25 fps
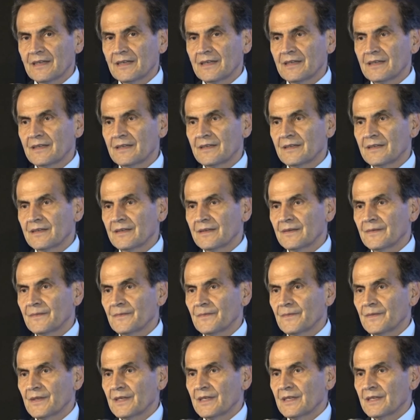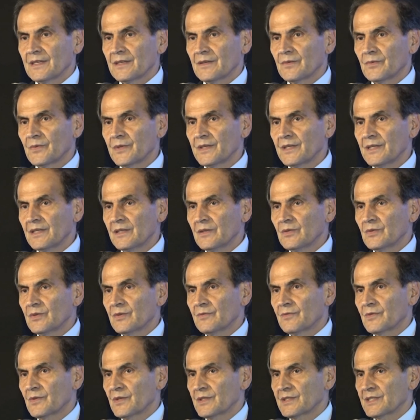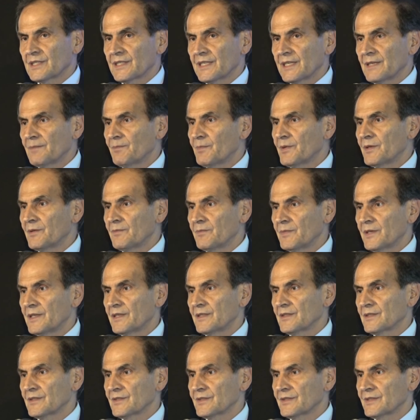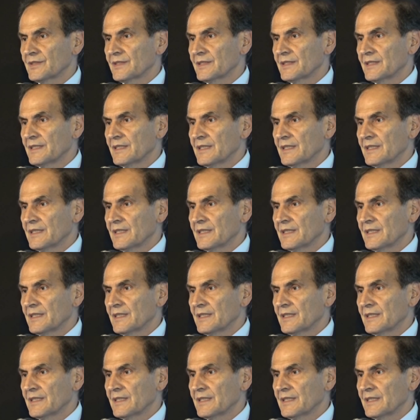And we look for skipping meals.